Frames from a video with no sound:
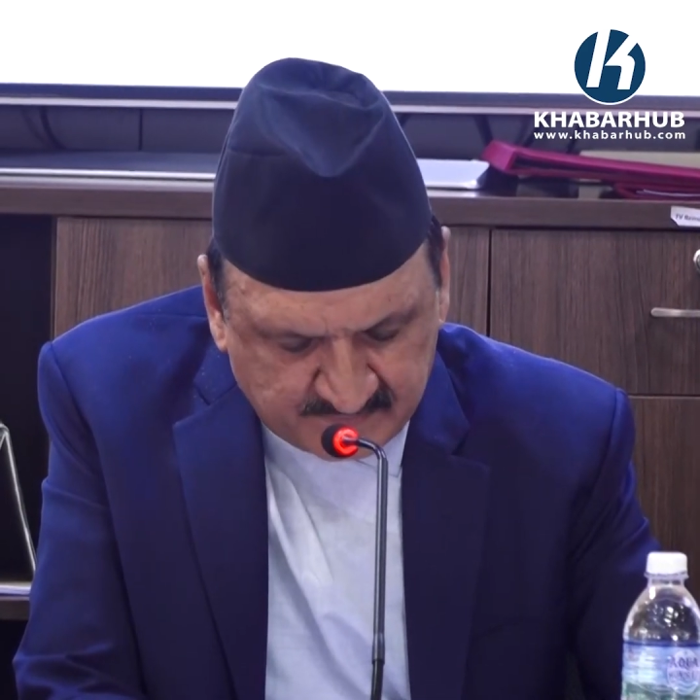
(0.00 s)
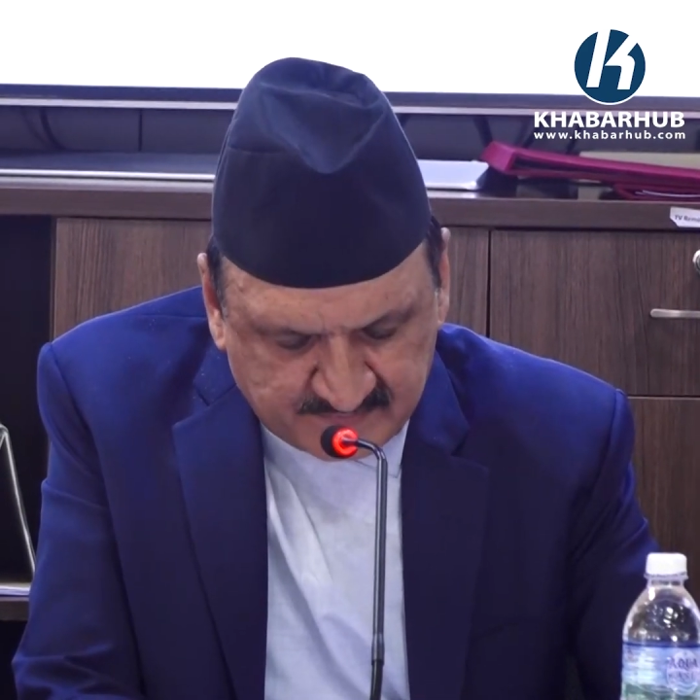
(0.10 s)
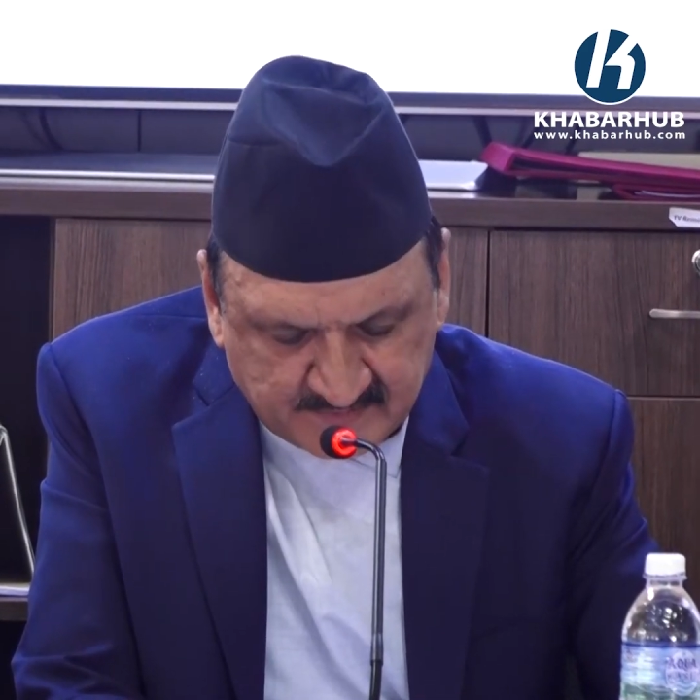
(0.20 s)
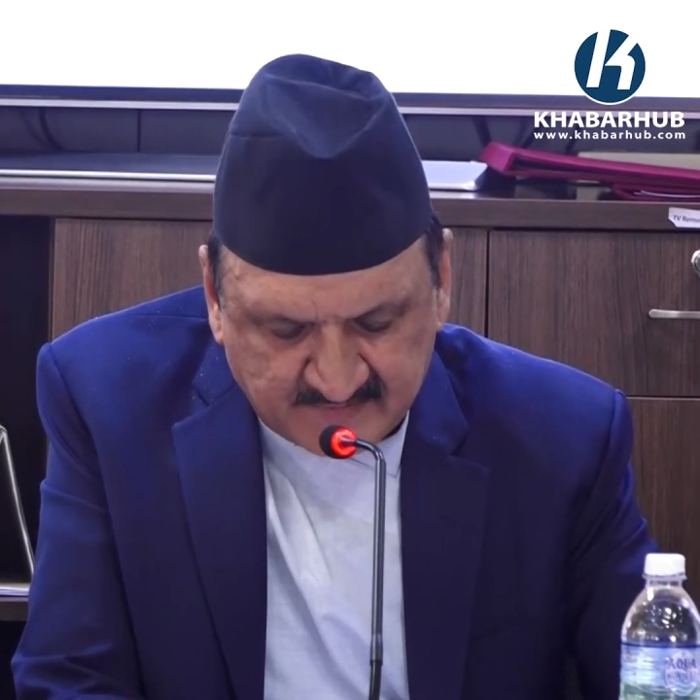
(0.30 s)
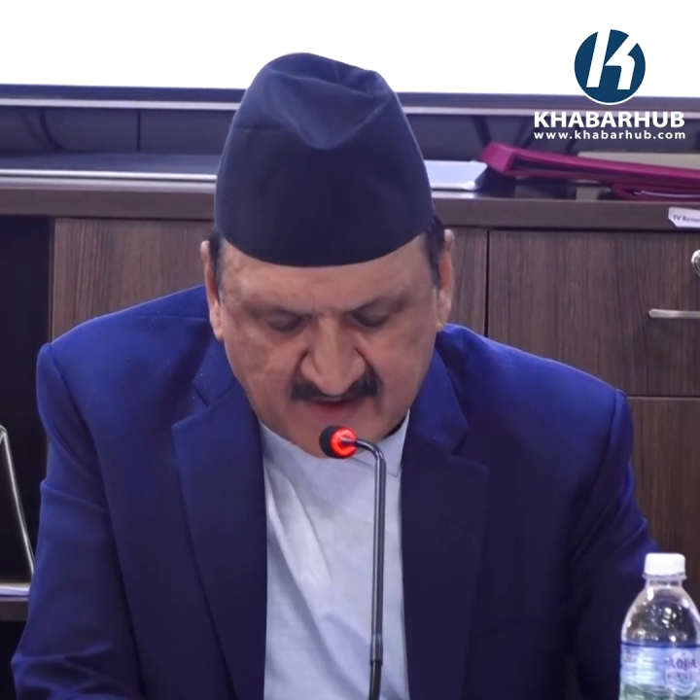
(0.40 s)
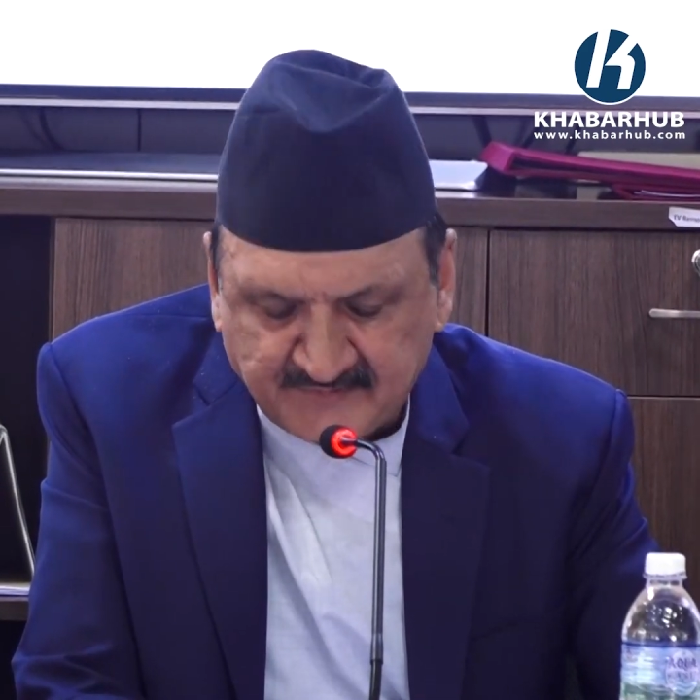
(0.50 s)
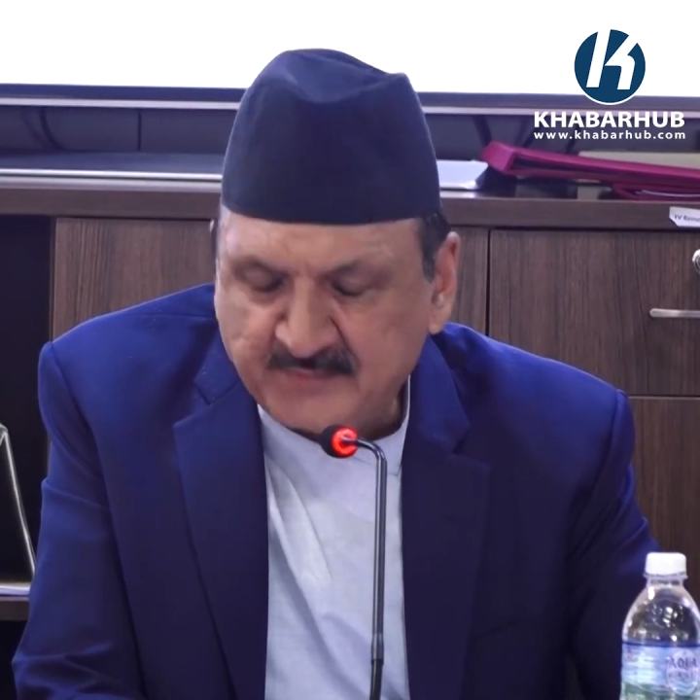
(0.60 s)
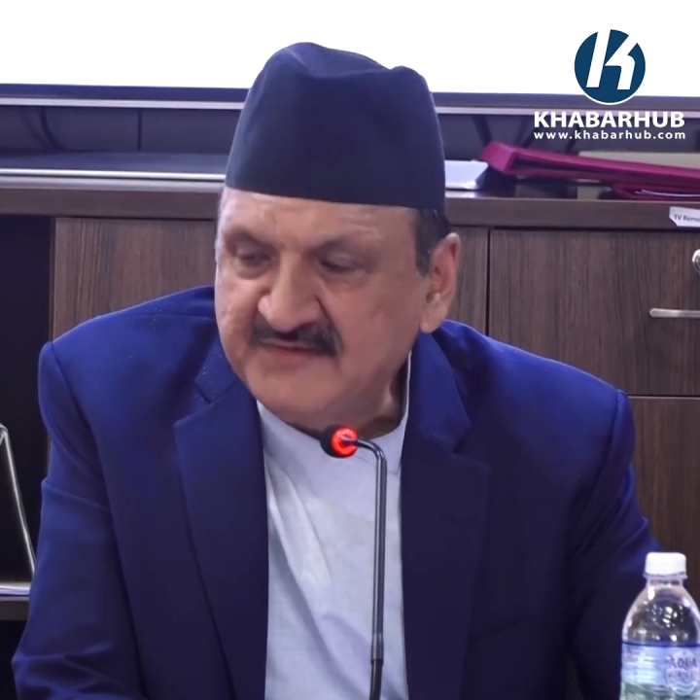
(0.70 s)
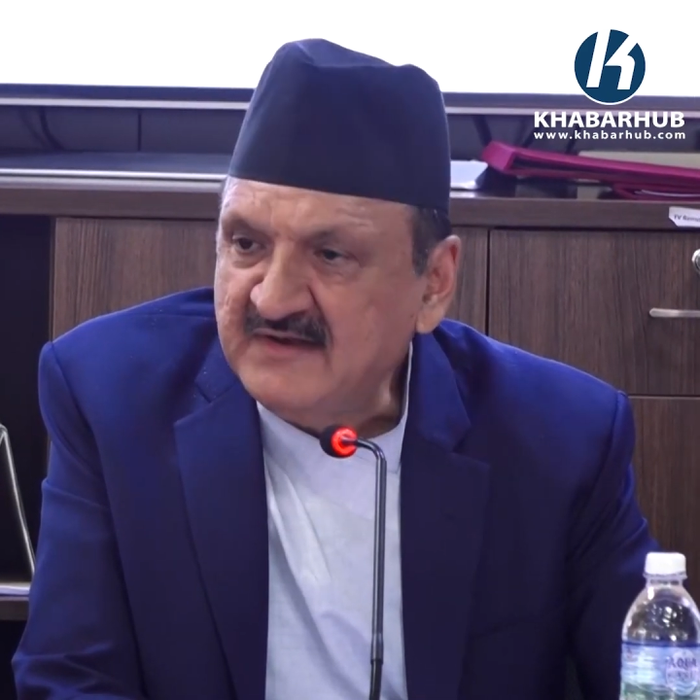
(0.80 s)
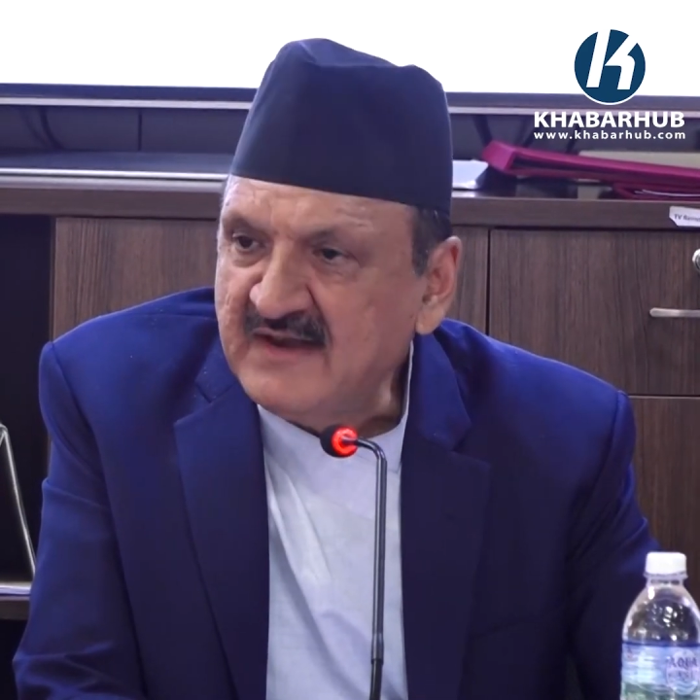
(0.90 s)
the
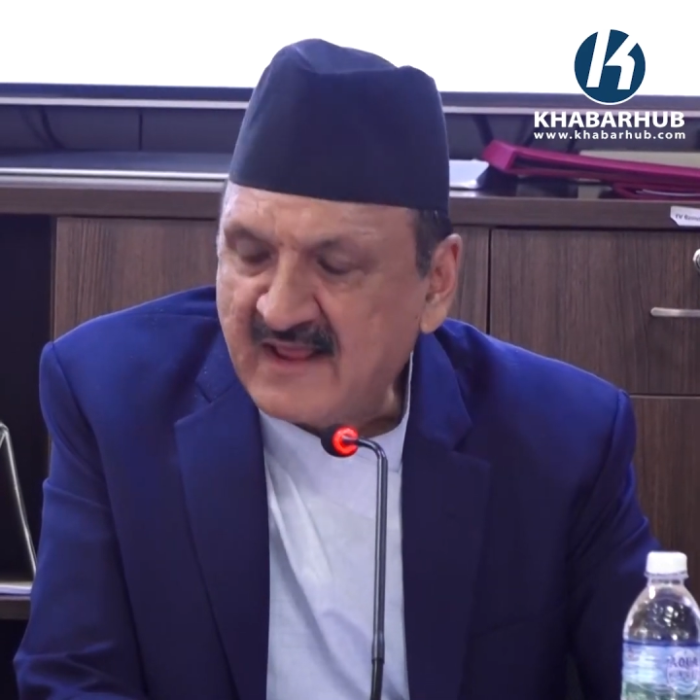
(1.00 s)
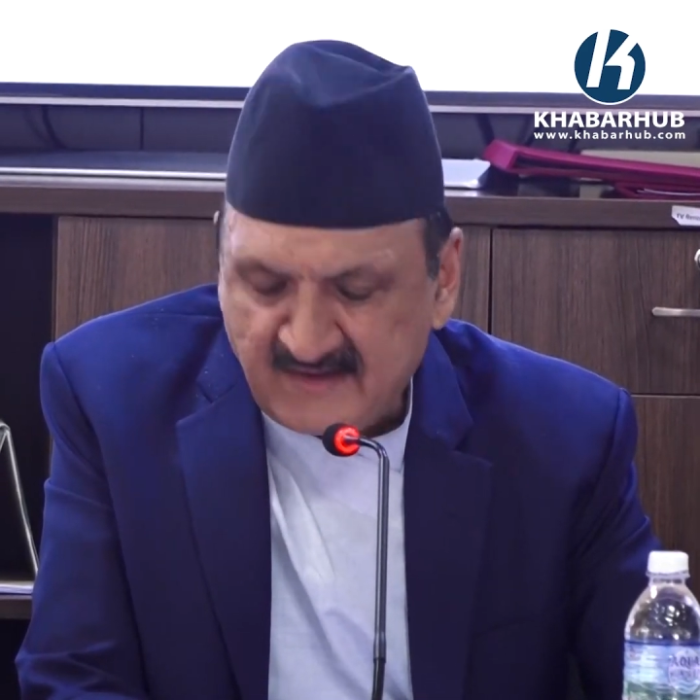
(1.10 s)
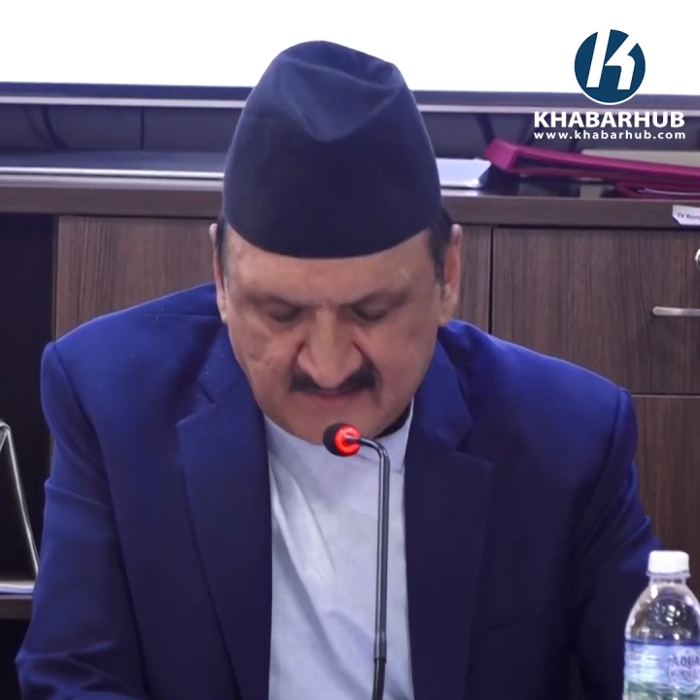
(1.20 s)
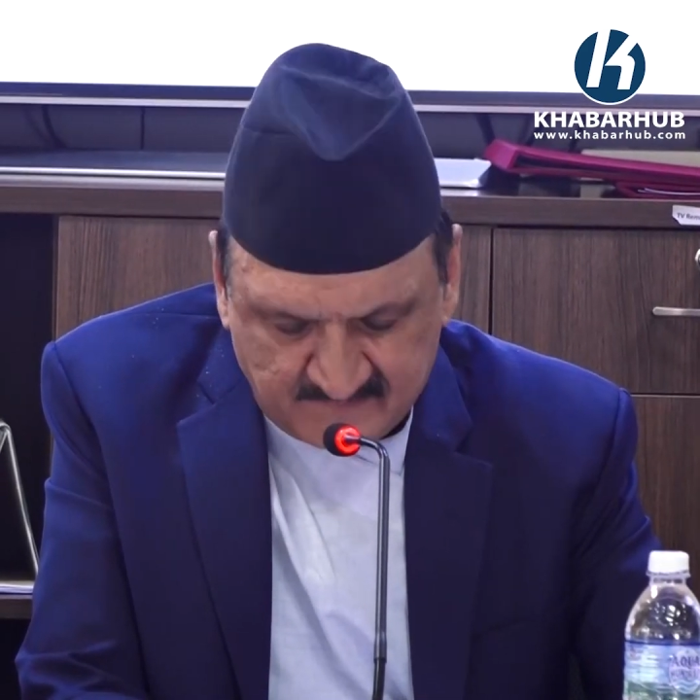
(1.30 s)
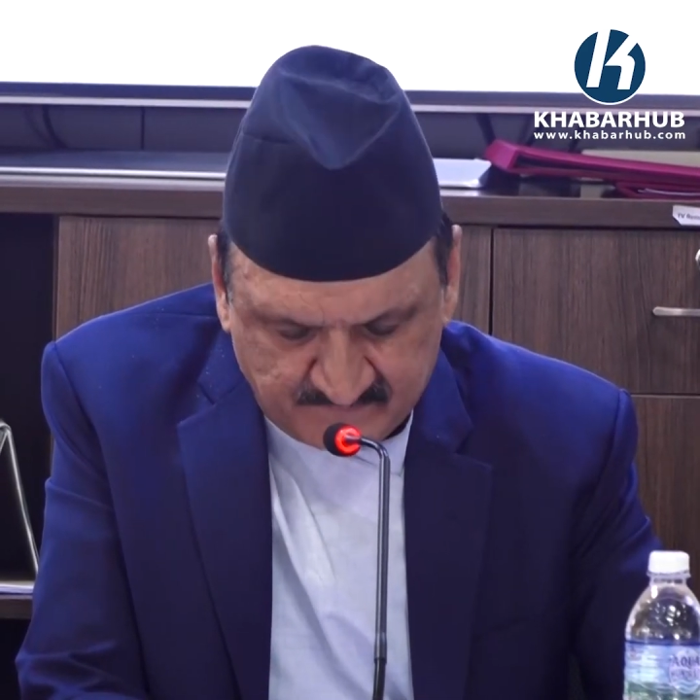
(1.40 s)
transmission line